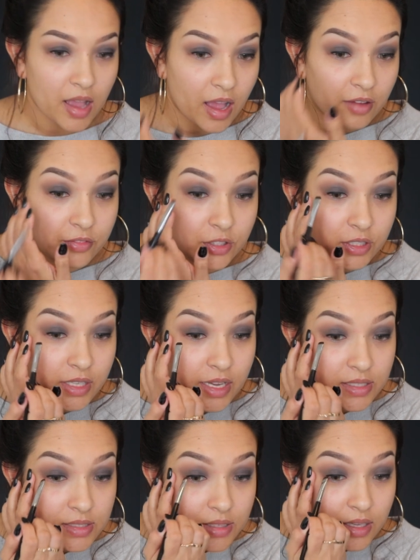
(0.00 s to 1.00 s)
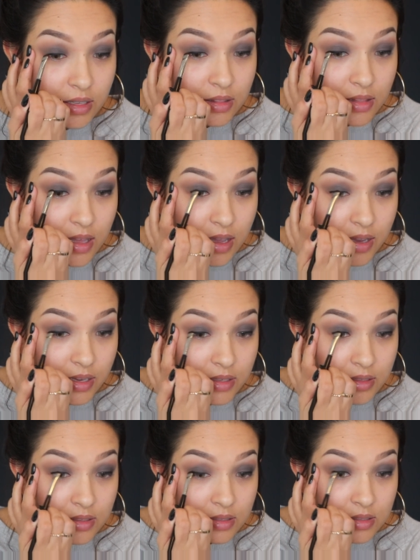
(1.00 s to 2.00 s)
After a nice thick
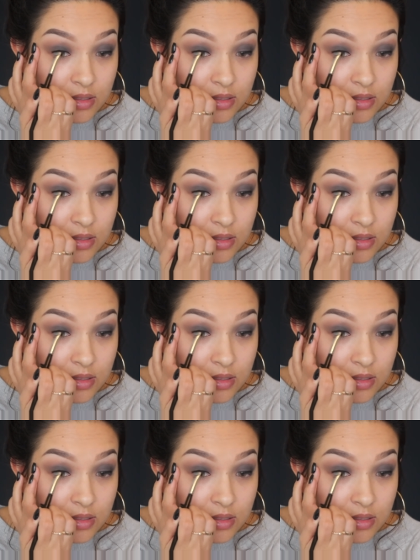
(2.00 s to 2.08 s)
line,